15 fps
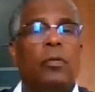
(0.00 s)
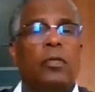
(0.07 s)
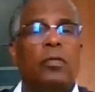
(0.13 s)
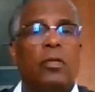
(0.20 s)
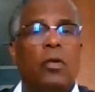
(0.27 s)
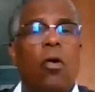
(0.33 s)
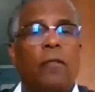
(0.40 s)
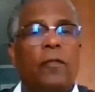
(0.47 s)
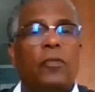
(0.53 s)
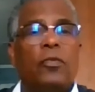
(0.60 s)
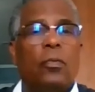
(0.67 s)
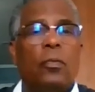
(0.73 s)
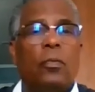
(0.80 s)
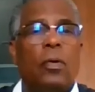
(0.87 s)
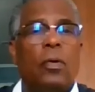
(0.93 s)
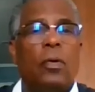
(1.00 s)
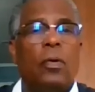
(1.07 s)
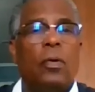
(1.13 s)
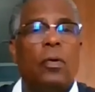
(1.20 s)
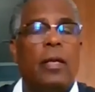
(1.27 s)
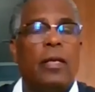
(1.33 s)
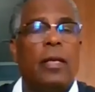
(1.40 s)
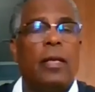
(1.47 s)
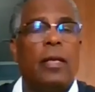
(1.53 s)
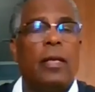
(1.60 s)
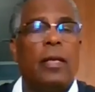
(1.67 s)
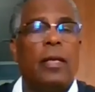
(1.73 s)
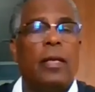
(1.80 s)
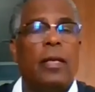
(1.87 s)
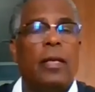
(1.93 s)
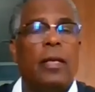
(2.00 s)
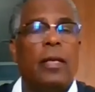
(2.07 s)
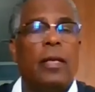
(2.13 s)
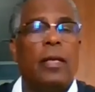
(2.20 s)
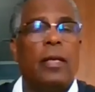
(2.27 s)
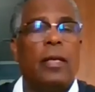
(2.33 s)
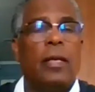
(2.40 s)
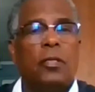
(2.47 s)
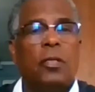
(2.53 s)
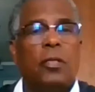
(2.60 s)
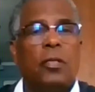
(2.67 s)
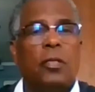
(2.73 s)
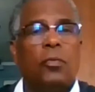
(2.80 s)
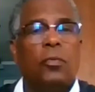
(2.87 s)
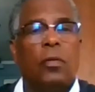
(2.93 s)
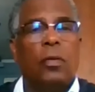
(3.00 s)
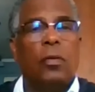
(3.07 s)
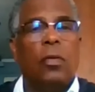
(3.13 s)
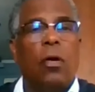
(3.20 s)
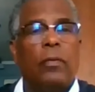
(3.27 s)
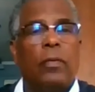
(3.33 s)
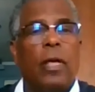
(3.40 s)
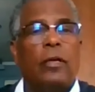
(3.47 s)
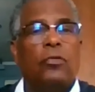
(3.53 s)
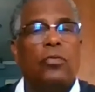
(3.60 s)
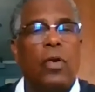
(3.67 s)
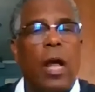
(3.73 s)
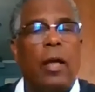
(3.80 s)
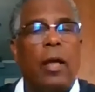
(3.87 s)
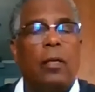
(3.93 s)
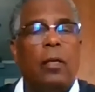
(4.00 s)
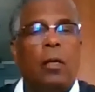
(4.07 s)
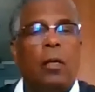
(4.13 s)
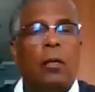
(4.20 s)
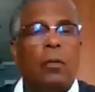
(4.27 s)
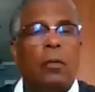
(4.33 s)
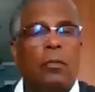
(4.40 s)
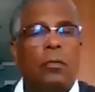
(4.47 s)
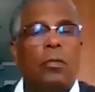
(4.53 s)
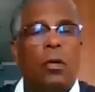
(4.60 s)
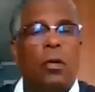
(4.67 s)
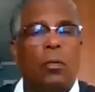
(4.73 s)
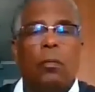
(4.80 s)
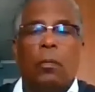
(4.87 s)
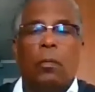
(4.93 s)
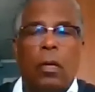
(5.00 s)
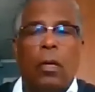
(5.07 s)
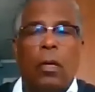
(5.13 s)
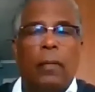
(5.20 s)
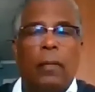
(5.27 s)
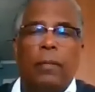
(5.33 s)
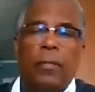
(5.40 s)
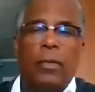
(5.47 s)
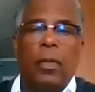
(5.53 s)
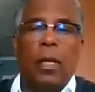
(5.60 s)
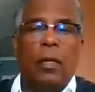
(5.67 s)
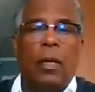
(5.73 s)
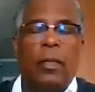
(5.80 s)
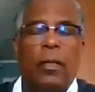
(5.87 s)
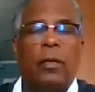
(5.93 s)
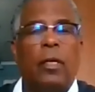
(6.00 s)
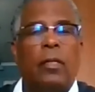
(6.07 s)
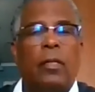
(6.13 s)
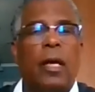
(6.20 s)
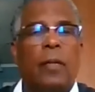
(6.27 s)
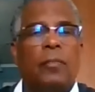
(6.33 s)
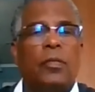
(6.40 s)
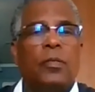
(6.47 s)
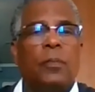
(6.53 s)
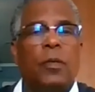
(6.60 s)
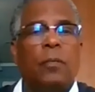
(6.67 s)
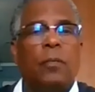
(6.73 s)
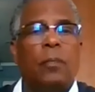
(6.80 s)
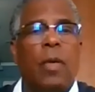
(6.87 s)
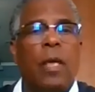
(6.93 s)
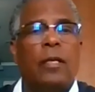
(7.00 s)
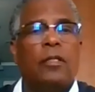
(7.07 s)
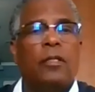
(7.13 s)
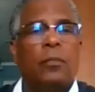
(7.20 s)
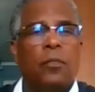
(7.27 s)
So that I guess there was no point in going along that track. So another attempt is being made to